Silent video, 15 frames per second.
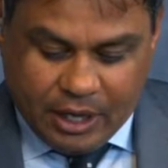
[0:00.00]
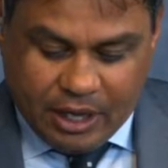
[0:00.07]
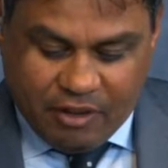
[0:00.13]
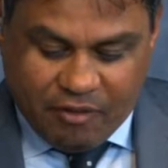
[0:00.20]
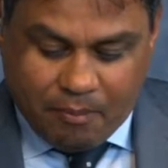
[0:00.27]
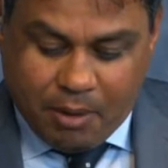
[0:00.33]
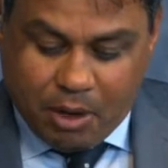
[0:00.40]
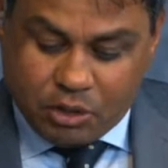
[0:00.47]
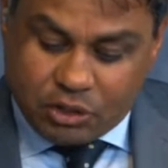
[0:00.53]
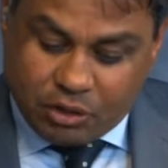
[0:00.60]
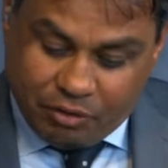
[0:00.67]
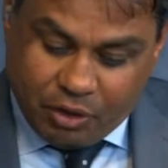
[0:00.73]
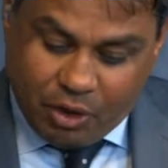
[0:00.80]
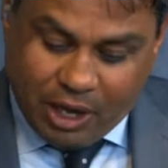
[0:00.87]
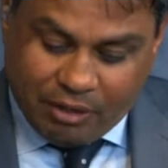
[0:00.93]
If most of
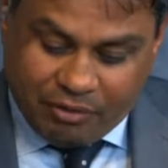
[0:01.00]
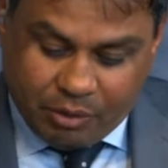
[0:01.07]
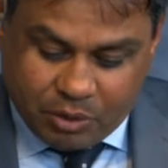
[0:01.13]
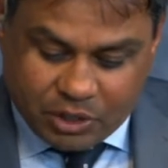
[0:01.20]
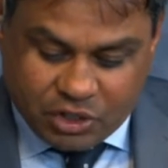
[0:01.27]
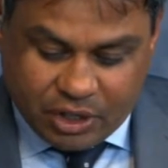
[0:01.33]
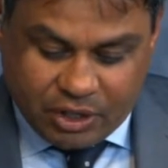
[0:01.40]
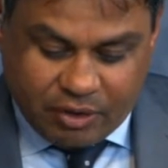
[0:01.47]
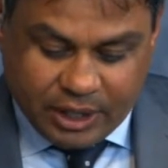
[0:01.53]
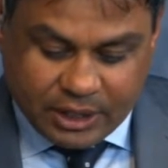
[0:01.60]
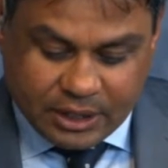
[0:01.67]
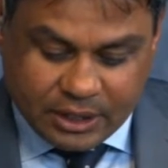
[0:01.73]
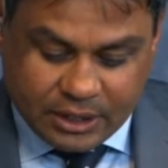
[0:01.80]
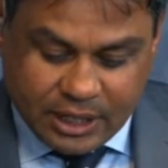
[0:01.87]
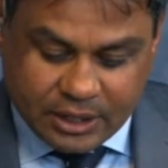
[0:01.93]
your alpha was
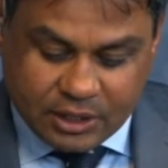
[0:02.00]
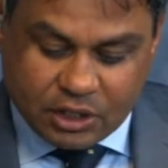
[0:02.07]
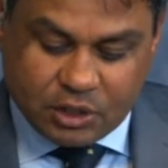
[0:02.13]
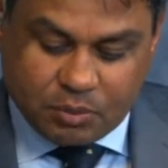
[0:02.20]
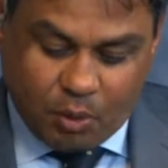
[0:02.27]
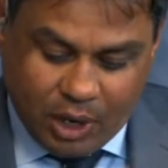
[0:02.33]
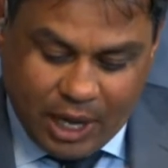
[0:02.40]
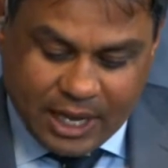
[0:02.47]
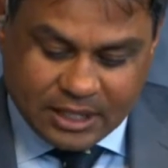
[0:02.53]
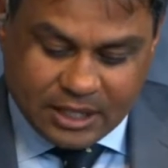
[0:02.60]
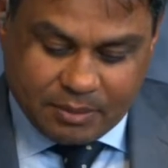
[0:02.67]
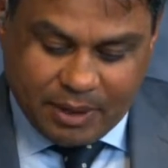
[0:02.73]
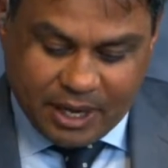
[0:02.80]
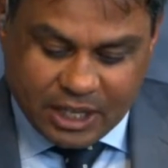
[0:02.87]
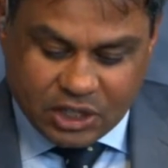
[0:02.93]
generated as a smaller asset
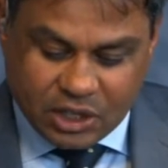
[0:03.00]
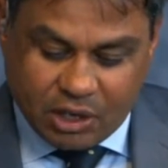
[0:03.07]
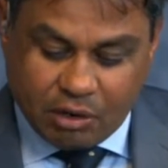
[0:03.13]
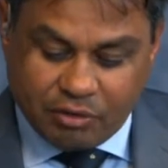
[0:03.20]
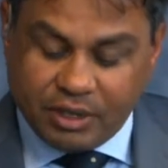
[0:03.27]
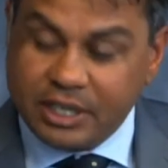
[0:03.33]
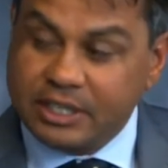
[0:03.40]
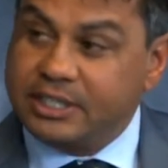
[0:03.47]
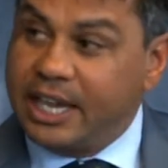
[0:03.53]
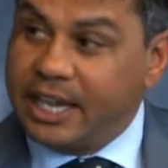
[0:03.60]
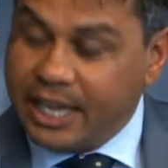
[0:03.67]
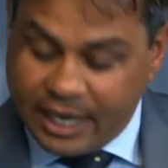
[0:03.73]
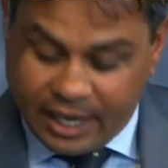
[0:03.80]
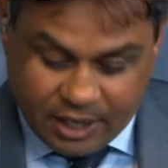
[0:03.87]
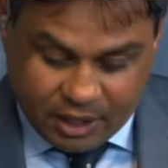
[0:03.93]
manager over a
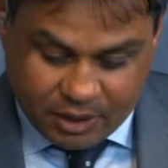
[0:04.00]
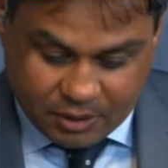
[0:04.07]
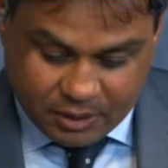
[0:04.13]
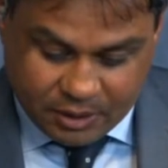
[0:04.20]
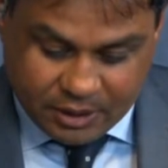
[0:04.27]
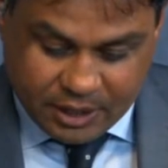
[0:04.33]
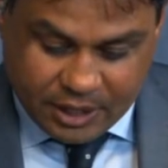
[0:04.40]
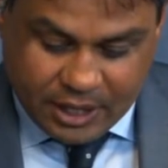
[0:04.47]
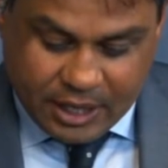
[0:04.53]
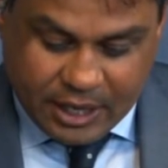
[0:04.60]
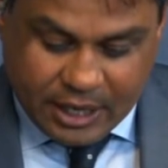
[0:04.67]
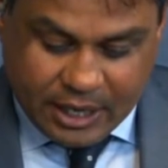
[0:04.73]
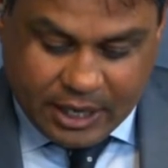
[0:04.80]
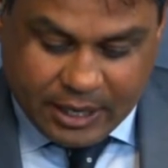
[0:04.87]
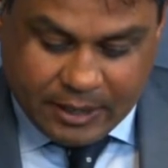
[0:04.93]
decade ago,
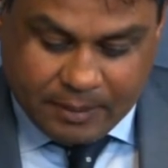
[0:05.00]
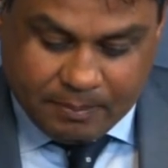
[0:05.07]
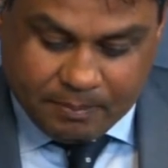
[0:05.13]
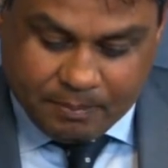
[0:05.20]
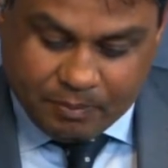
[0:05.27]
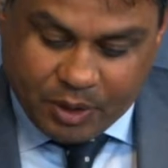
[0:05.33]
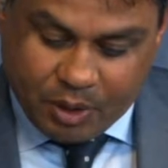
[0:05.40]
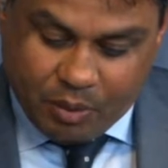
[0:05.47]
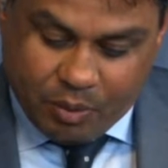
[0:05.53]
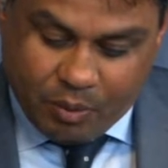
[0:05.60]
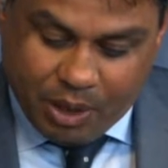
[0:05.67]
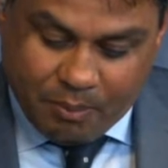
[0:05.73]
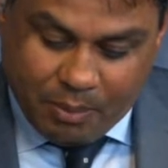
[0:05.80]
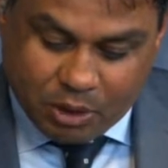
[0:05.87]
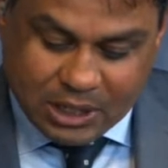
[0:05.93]
where
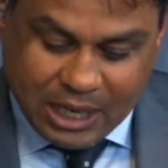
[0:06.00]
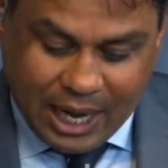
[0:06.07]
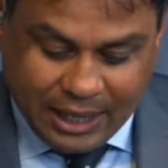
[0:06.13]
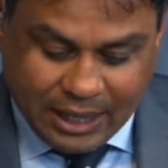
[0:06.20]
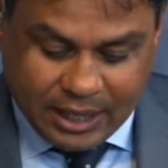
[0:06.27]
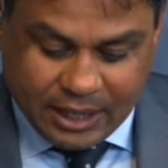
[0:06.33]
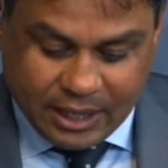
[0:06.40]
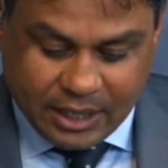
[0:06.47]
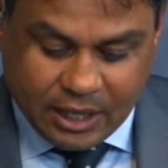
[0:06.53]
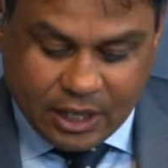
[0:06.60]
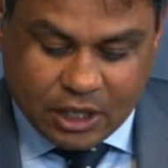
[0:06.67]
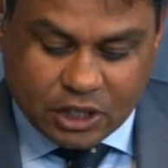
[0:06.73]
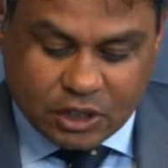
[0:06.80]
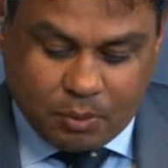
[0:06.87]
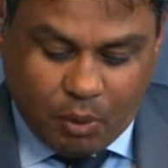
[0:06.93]
most likely
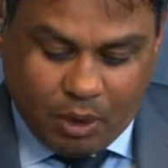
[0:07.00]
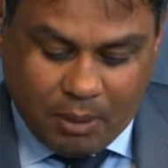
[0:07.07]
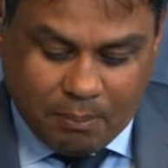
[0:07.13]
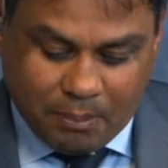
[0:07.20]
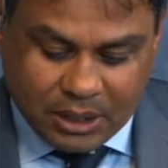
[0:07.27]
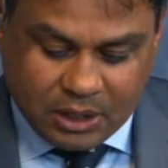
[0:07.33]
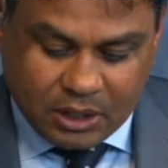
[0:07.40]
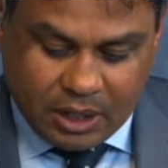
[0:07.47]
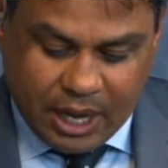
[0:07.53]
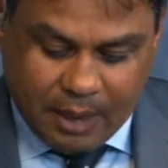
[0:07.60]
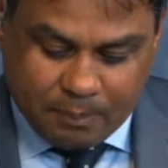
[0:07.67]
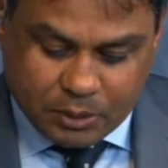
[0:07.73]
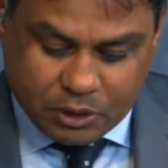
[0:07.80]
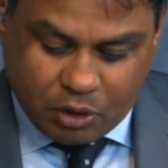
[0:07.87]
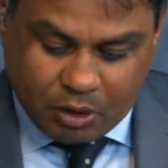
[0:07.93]
smaller mid-cap
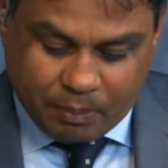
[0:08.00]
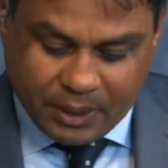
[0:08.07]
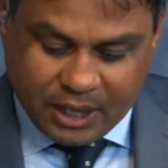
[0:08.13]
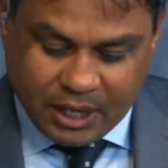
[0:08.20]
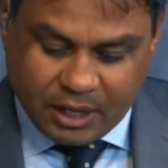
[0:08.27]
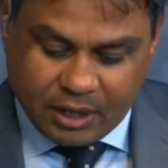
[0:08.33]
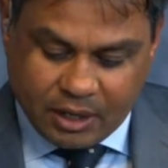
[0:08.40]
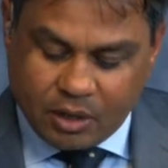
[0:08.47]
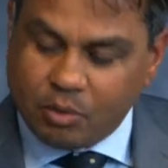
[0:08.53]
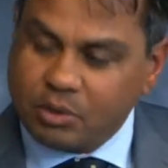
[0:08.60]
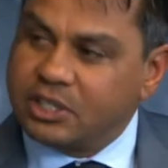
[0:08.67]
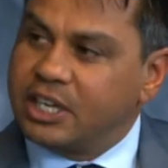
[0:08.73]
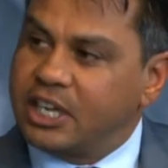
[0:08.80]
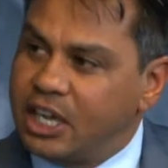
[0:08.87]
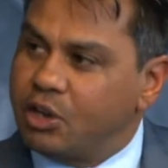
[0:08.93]
stock picking was a
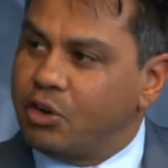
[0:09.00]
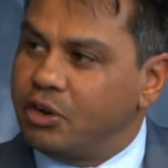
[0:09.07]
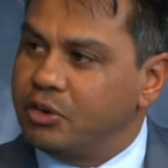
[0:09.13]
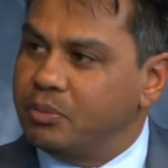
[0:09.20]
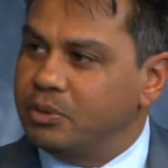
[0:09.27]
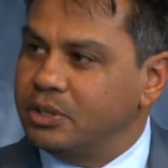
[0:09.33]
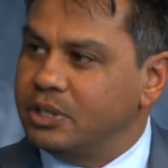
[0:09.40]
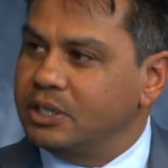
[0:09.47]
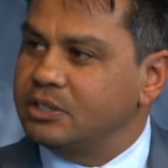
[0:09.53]
key contributor.